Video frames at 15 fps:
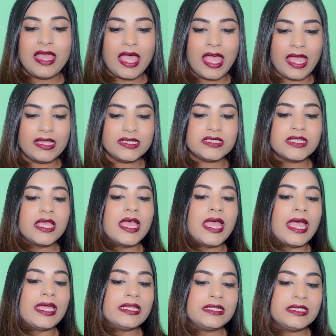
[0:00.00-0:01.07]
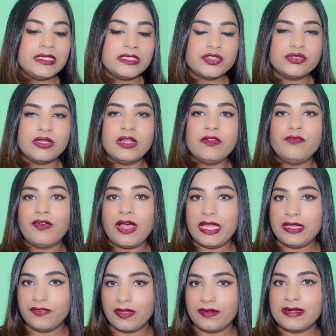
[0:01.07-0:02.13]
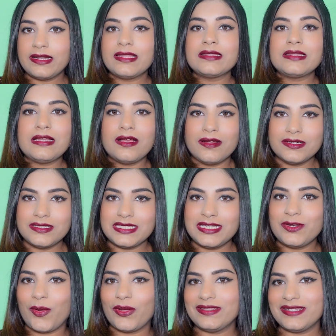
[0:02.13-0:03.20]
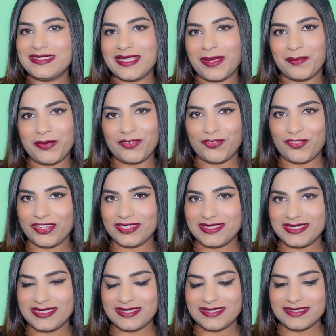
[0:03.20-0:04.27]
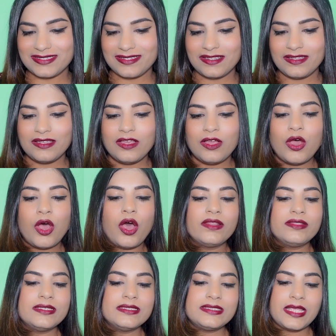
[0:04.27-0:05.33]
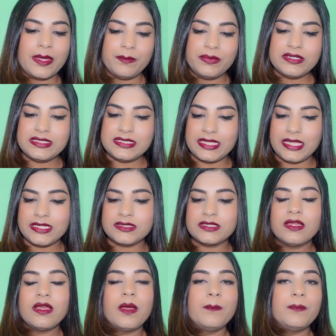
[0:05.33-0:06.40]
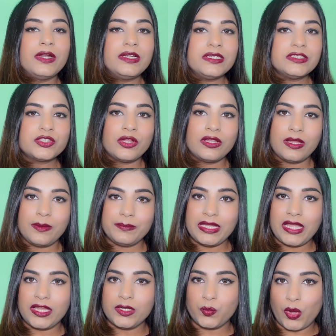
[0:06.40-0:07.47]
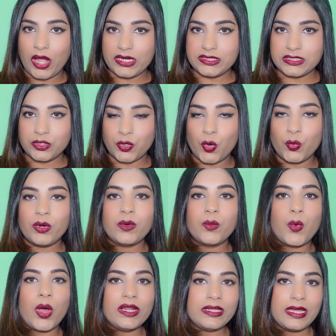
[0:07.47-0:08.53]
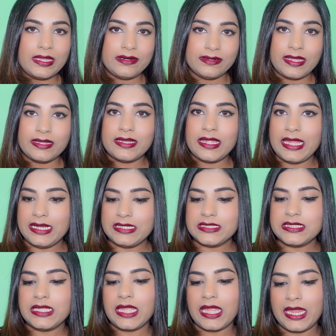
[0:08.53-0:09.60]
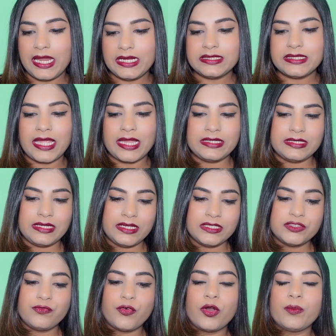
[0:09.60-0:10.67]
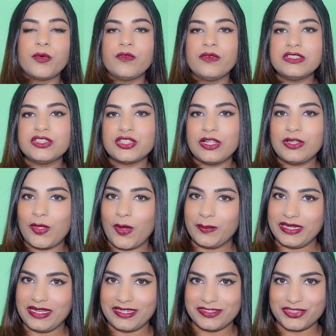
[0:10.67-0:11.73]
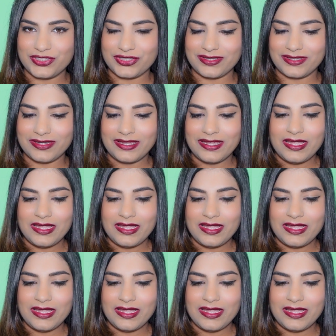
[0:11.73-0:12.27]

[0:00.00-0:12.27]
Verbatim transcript: and an additional 513 on December 1st. On December 6th, British Columbia invited over 188 candidates for provincial nomination.